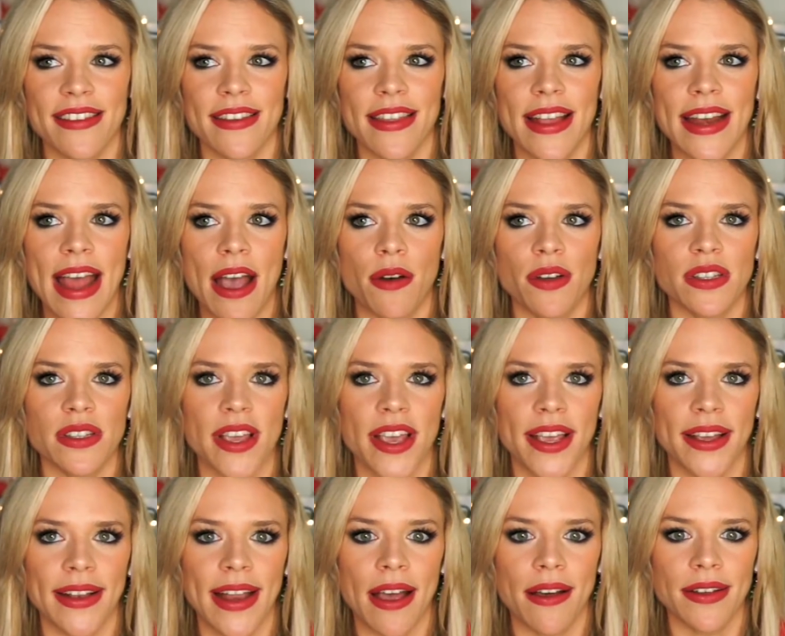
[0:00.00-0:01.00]
And then now it's
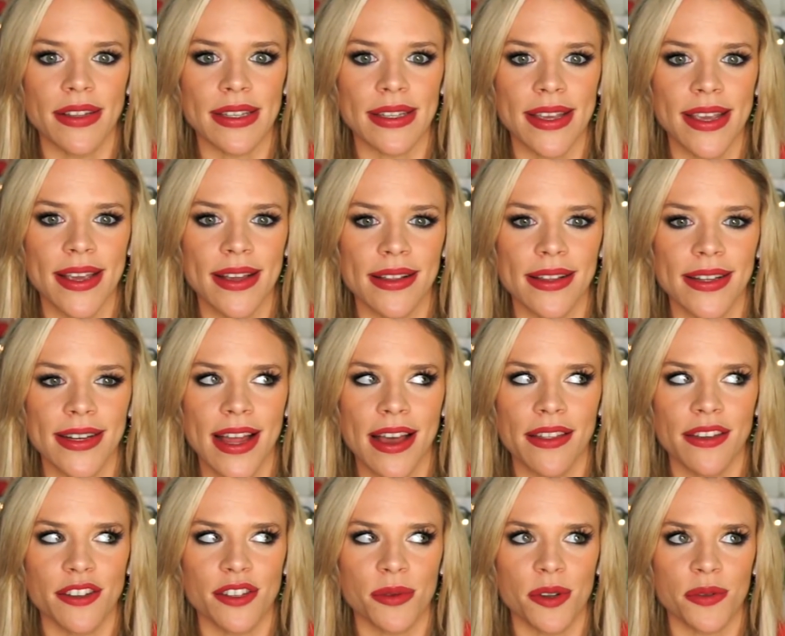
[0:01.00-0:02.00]
like, now it's legal and now
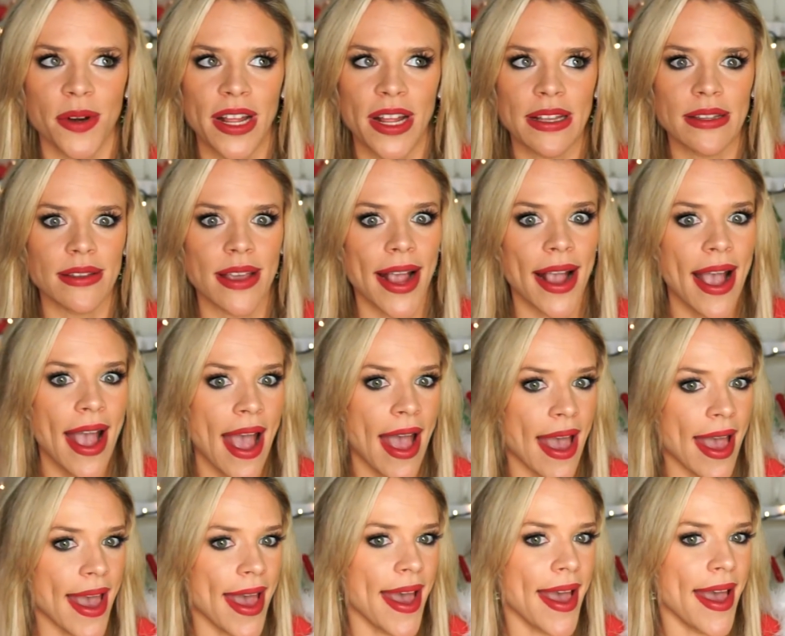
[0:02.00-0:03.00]
there's so much money. It's like,
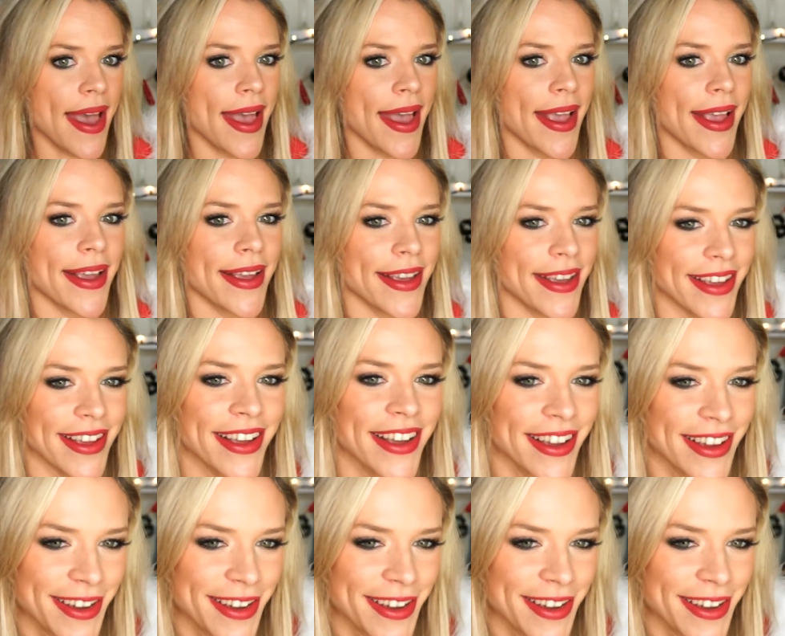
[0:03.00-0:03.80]
hey,